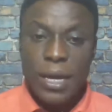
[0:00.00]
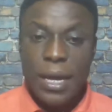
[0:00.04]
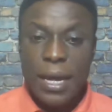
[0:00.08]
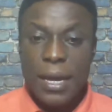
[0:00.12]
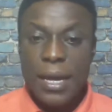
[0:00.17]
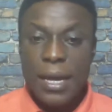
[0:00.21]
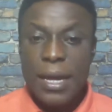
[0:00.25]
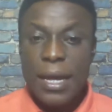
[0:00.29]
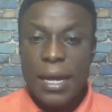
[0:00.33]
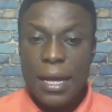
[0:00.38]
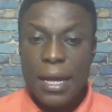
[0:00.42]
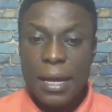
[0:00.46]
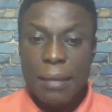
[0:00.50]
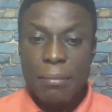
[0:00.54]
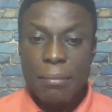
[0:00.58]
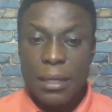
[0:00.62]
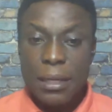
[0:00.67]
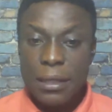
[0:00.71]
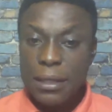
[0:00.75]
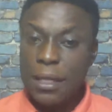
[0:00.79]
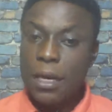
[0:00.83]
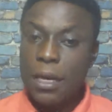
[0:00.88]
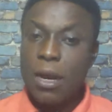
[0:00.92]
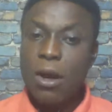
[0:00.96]
here
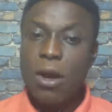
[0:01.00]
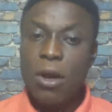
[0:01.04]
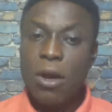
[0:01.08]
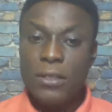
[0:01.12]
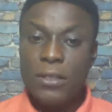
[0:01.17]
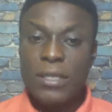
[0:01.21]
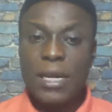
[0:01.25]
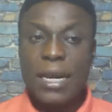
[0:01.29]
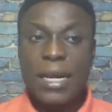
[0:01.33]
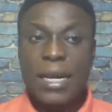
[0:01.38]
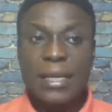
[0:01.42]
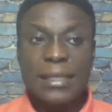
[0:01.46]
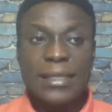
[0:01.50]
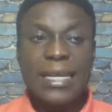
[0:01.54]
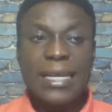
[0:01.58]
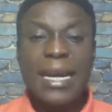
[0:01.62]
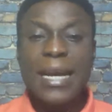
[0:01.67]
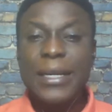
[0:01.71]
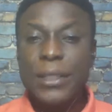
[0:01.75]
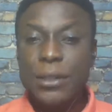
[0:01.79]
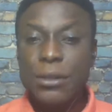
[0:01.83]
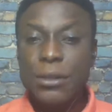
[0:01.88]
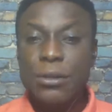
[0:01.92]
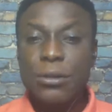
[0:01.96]
in the course that I
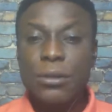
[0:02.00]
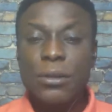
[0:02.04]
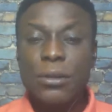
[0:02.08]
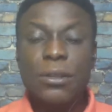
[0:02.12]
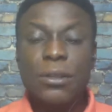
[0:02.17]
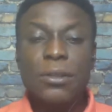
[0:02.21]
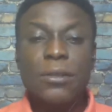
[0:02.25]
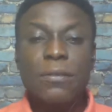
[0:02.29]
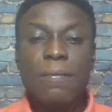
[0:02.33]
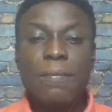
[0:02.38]
titled